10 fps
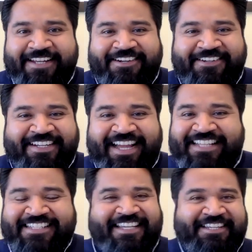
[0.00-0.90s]
know
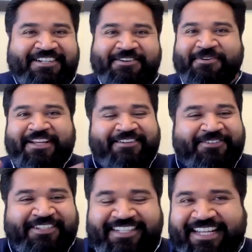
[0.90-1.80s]
it's like a quick,
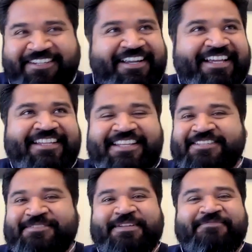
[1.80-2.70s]
we're like,
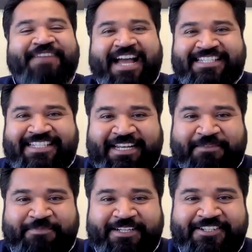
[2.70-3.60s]
it's been
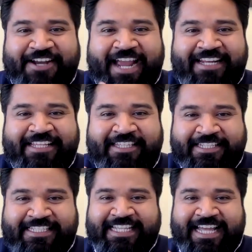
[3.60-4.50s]
fascinating, but is there anything in
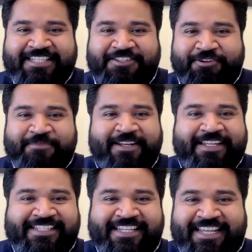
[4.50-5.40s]
these last 3
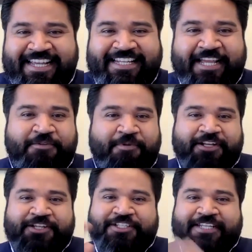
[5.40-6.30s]
minutes that you
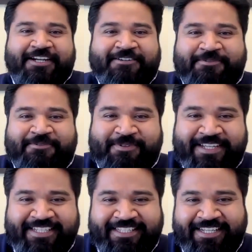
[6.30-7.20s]
want to share
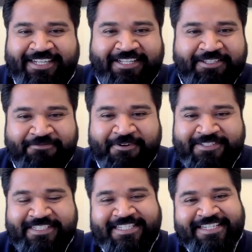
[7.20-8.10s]
with the
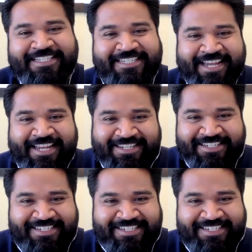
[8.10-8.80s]
folks listening today?